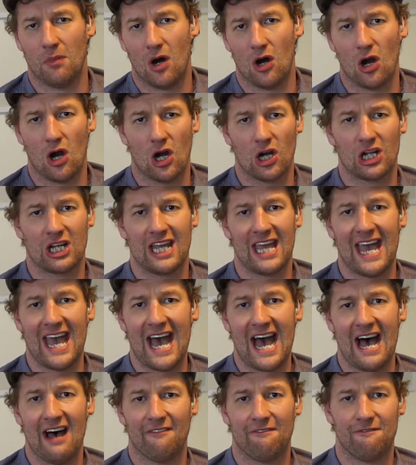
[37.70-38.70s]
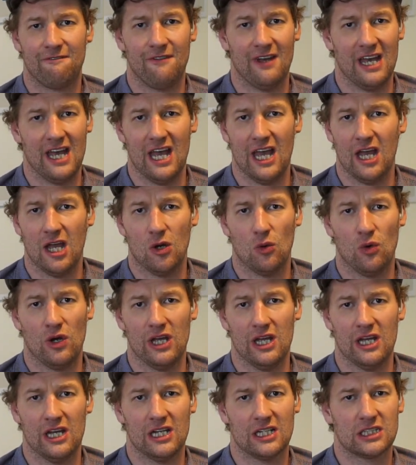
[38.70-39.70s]
Mark Cafe,
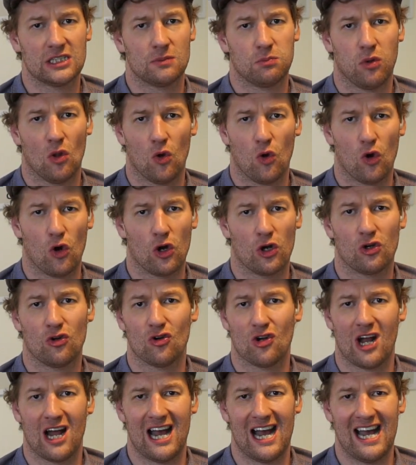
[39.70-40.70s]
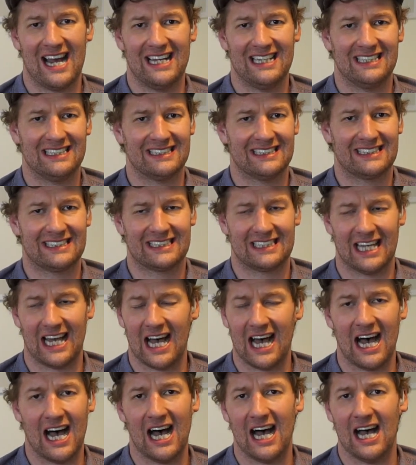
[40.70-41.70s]
we explore grind
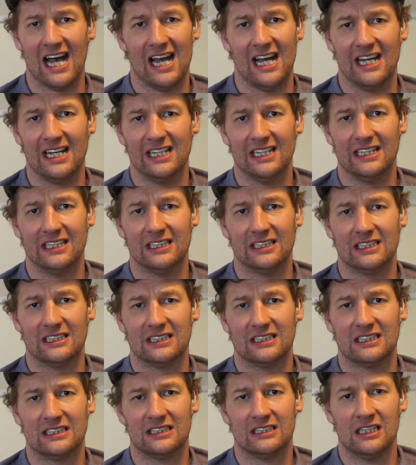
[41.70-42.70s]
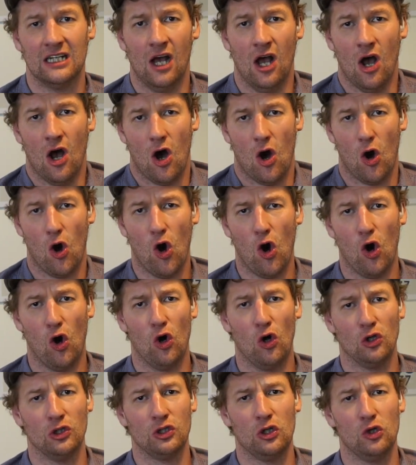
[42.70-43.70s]
size. A
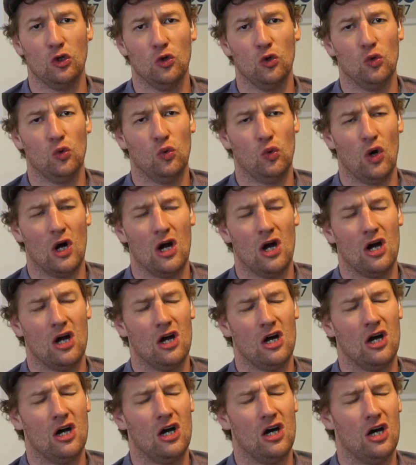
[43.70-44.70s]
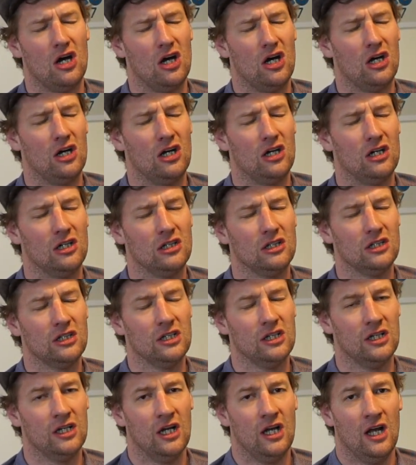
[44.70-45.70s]
whole new
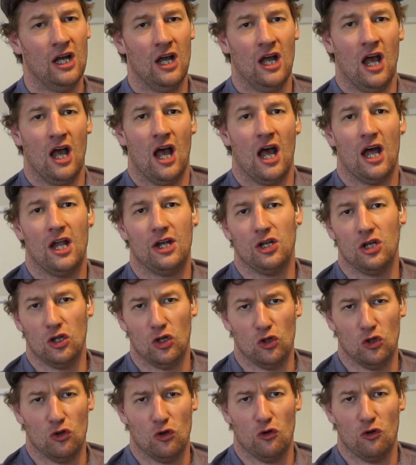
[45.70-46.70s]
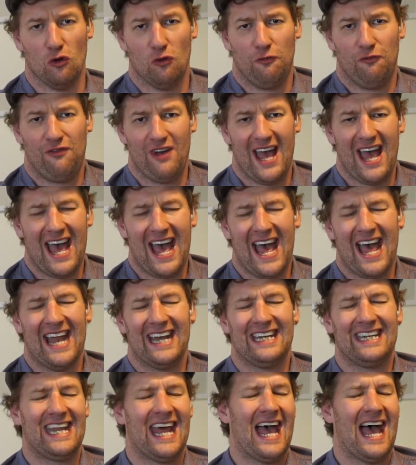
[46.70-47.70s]
world, a new
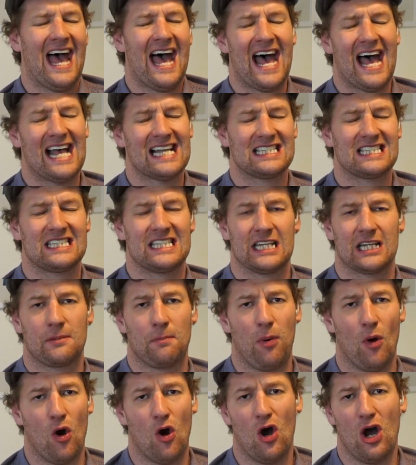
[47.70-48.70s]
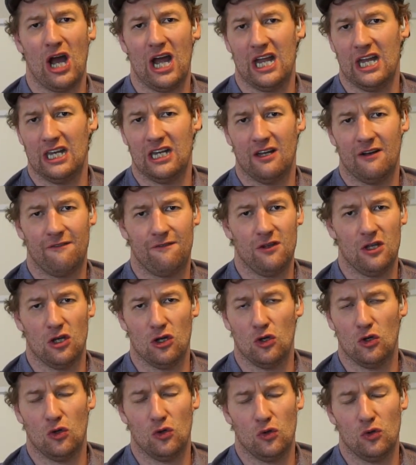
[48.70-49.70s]
fantastic point of
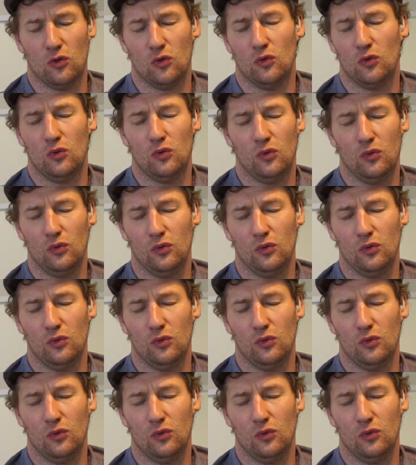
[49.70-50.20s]
view.